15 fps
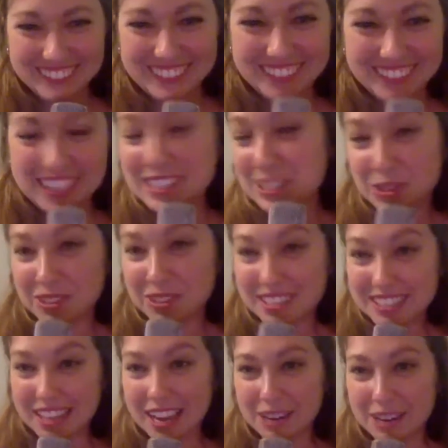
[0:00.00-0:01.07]
That's a little
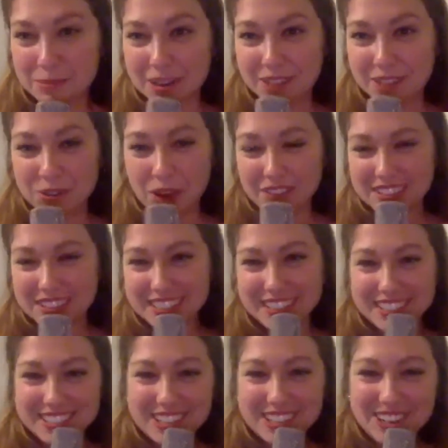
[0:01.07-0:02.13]
aside, but if you haven't seen
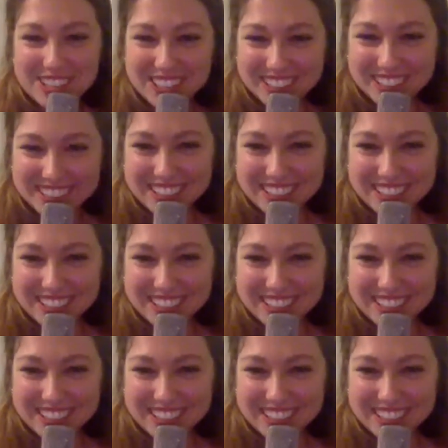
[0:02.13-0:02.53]
The Social